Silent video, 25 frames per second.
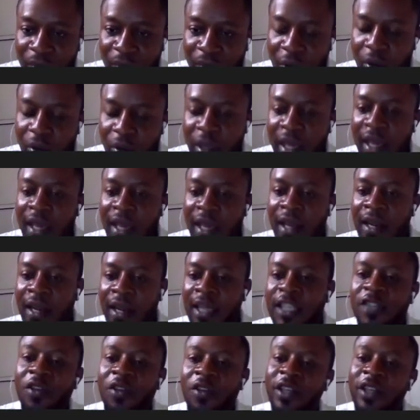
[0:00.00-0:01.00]
Okay,
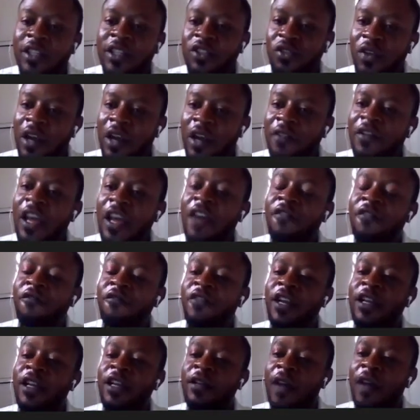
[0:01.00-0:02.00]
that's all it georeferencing.
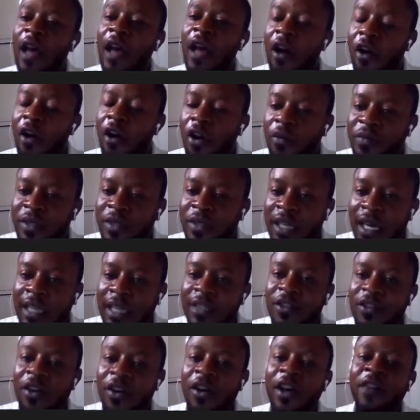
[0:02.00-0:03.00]
Every
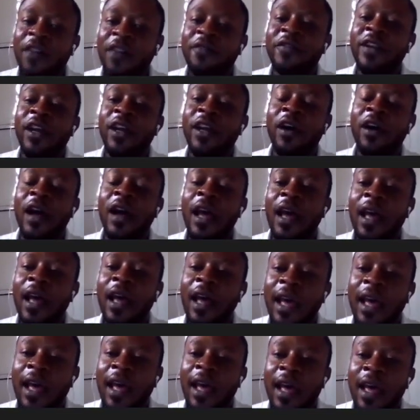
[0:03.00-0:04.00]
object or every
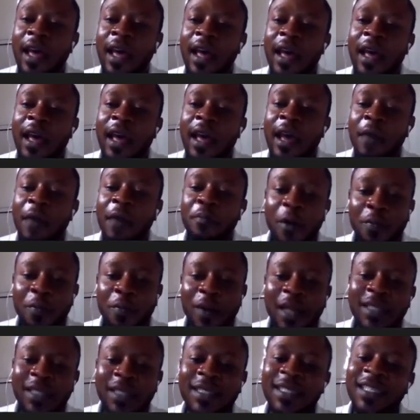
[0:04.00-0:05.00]

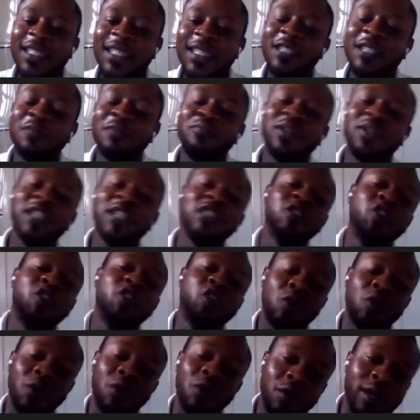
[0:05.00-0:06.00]
property is being
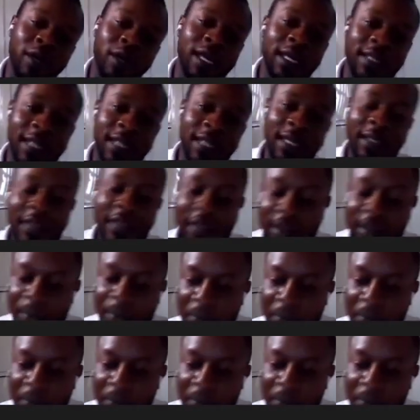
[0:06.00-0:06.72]
geolocated.